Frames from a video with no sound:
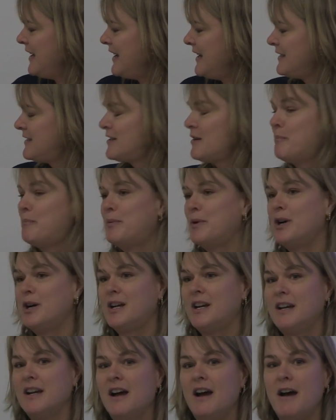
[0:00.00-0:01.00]
It's a
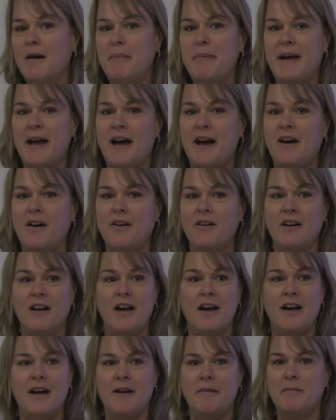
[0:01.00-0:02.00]
book about,
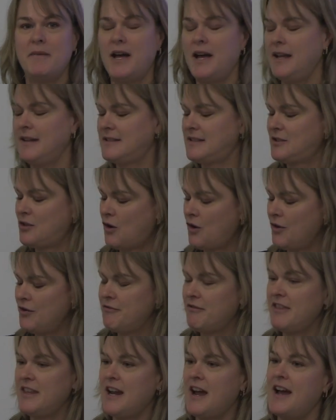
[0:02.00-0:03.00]
um, it's
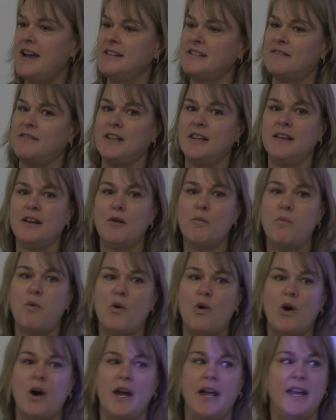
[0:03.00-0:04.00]
told through the eyes of a little
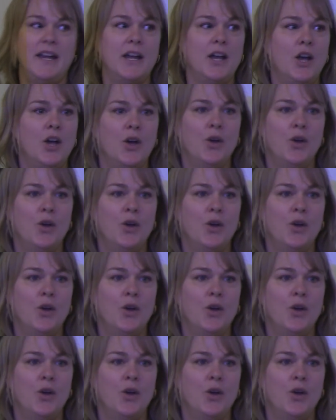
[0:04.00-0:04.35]
boy